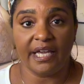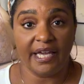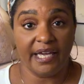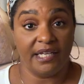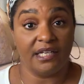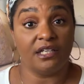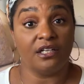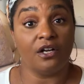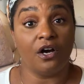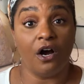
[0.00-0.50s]
in
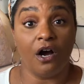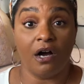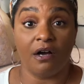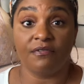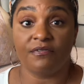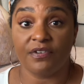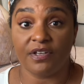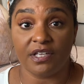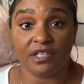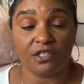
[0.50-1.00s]
an
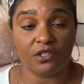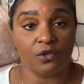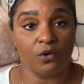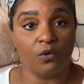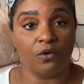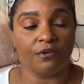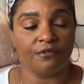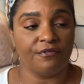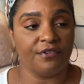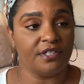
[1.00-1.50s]
office
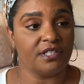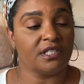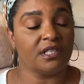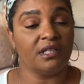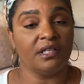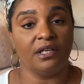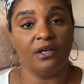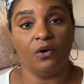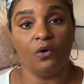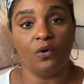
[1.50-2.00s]
or
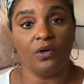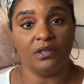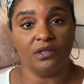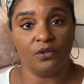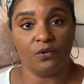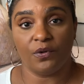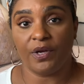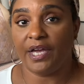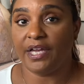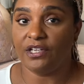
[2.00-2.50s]
physically on
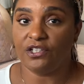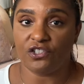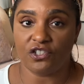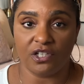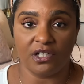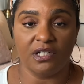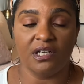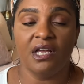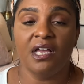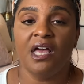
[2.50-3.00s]

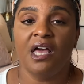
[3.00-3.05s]
location.